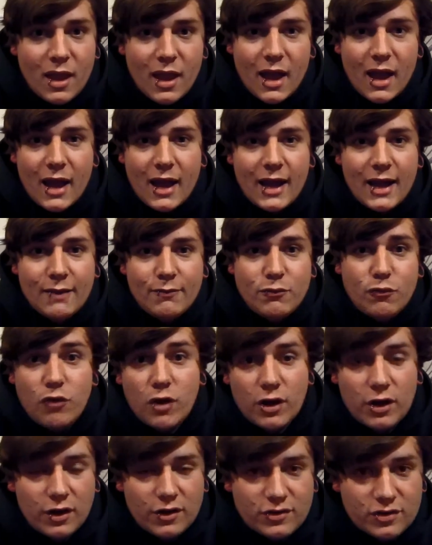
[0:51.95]
right
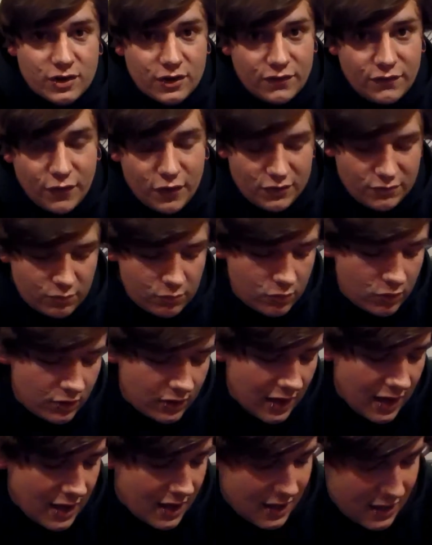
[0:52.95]
guys, so the first thing we'll look
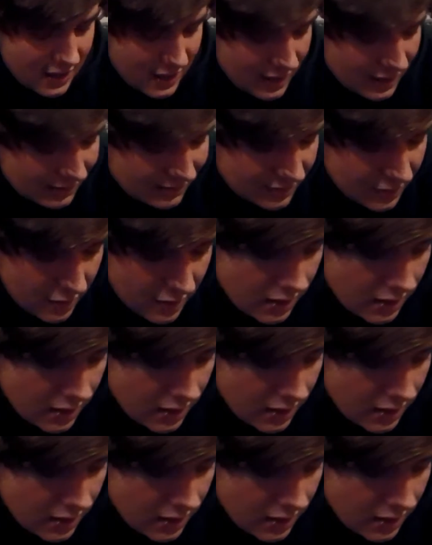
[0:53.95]
at is